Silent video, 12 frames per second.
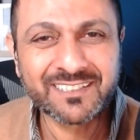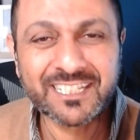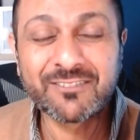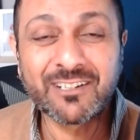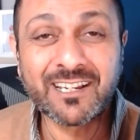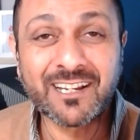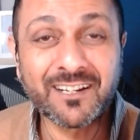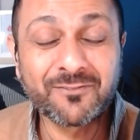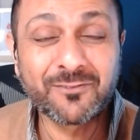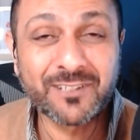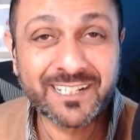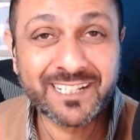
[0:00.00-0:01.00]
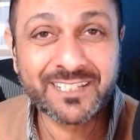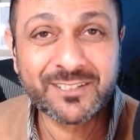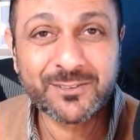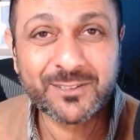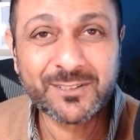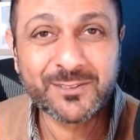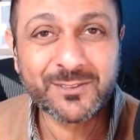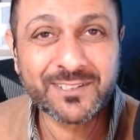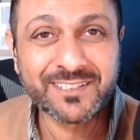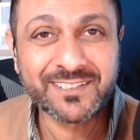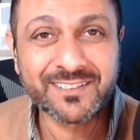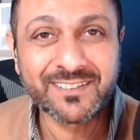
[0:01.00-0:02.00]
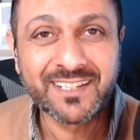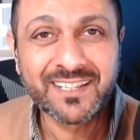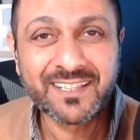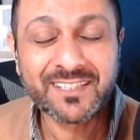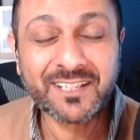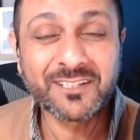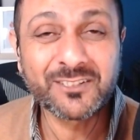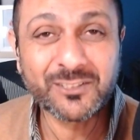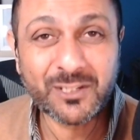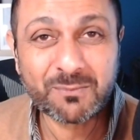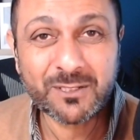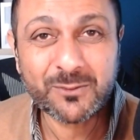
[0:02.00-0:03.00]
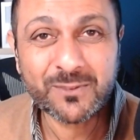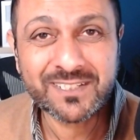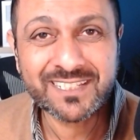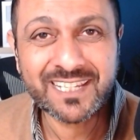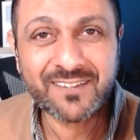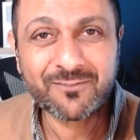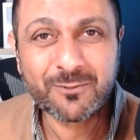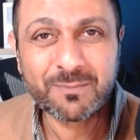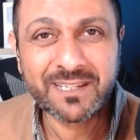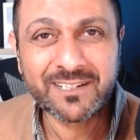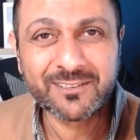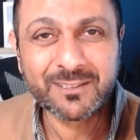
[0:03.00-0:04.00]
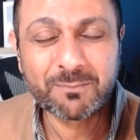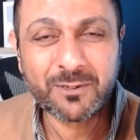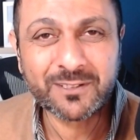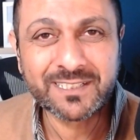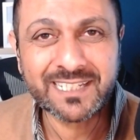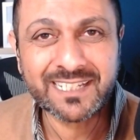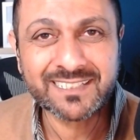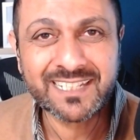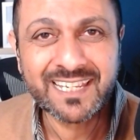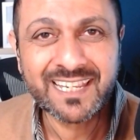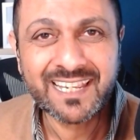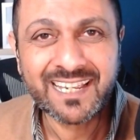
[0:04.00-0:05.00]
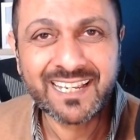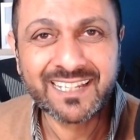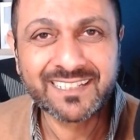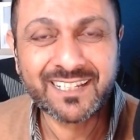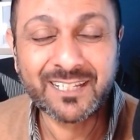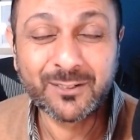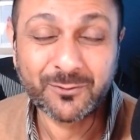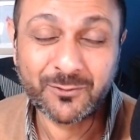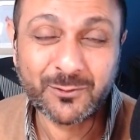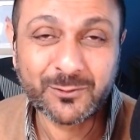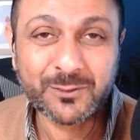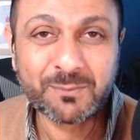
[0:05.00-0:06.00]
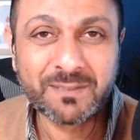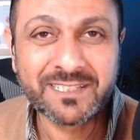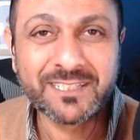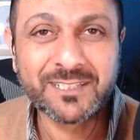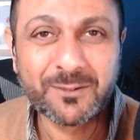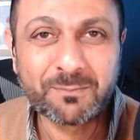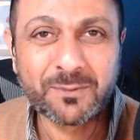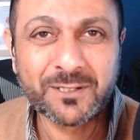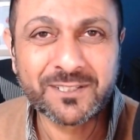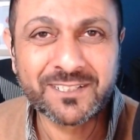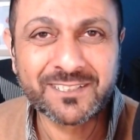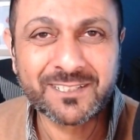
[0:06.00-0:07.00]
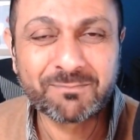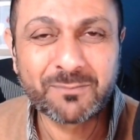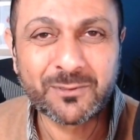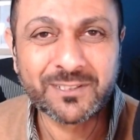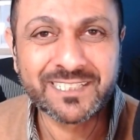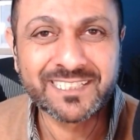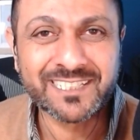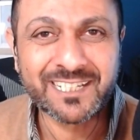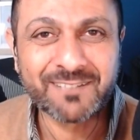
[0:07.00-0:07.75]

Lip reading: Deirdre, I've really enjoyed talking to you. Thank you so much once again for being on the podcast. And I look forward to meeting you in person at some point in